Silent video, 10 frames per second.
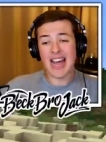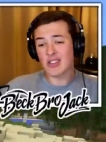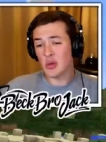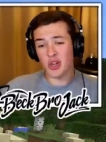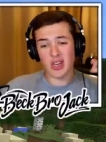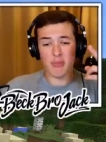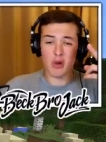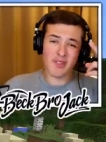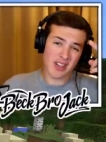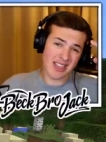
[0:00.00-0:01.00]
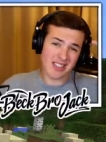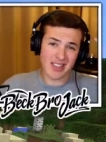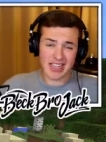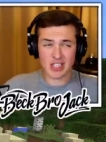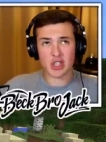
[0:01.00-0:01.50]
not too good at moving in,
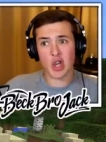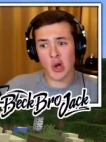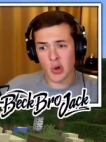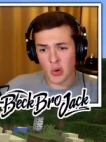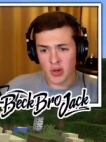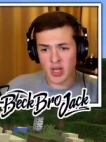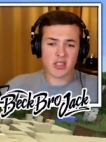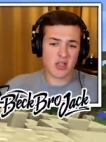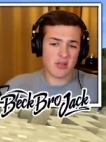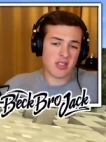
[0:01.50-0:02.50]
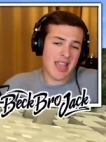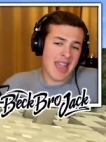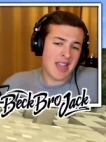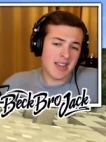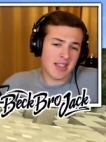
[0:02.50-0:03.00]
like, stone. So
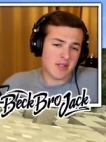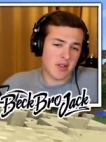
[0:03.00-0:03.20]
sand is